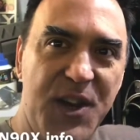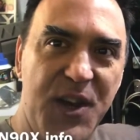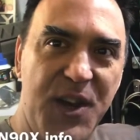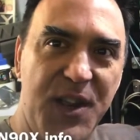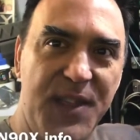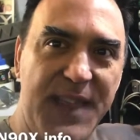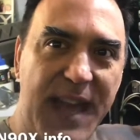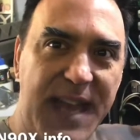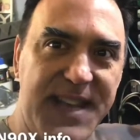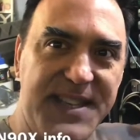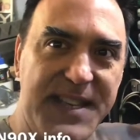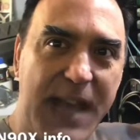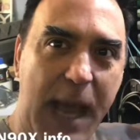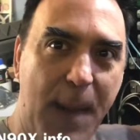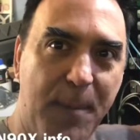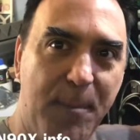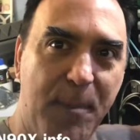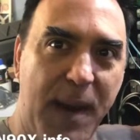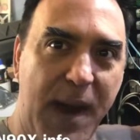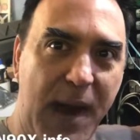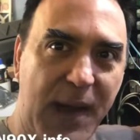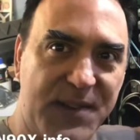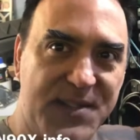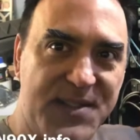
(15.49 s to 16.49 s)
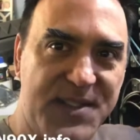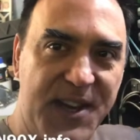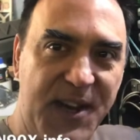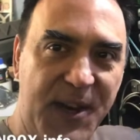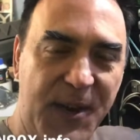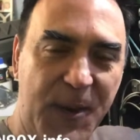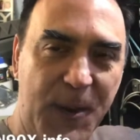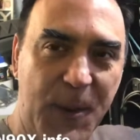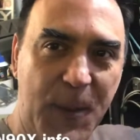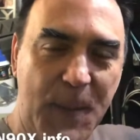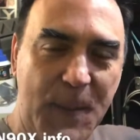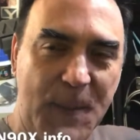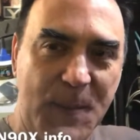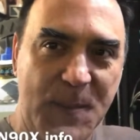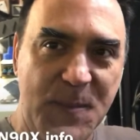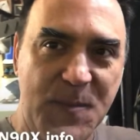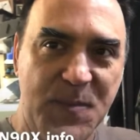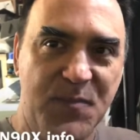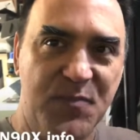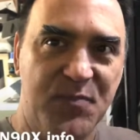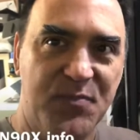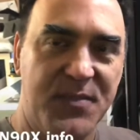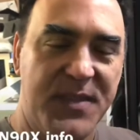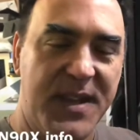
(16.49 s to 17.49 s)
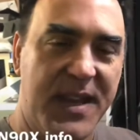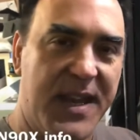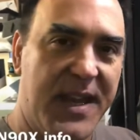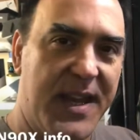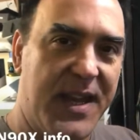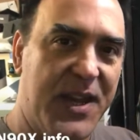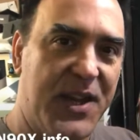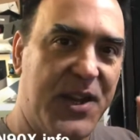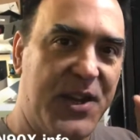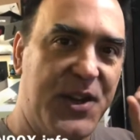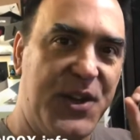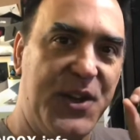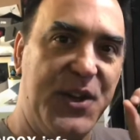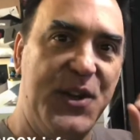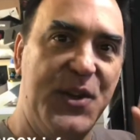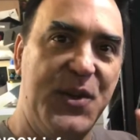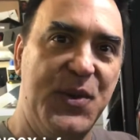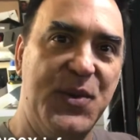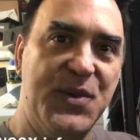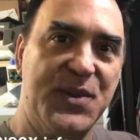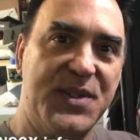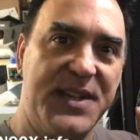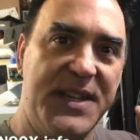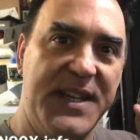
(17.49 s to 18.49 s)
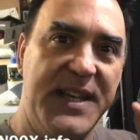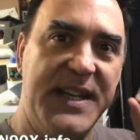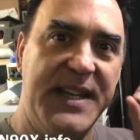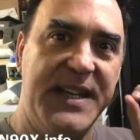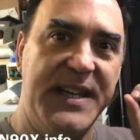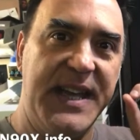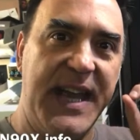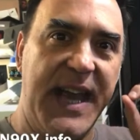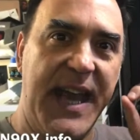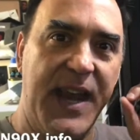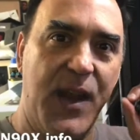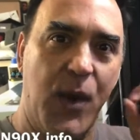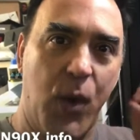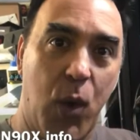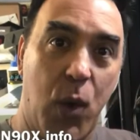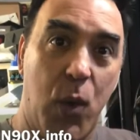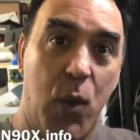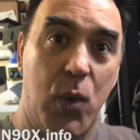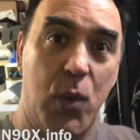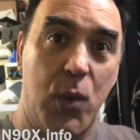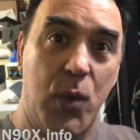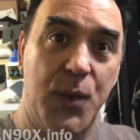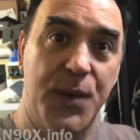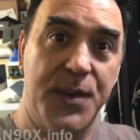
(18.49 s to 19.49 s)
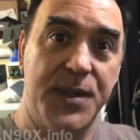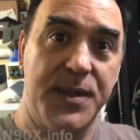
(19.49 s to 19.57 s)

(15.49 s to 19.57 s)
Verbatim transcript: that top box there, using an old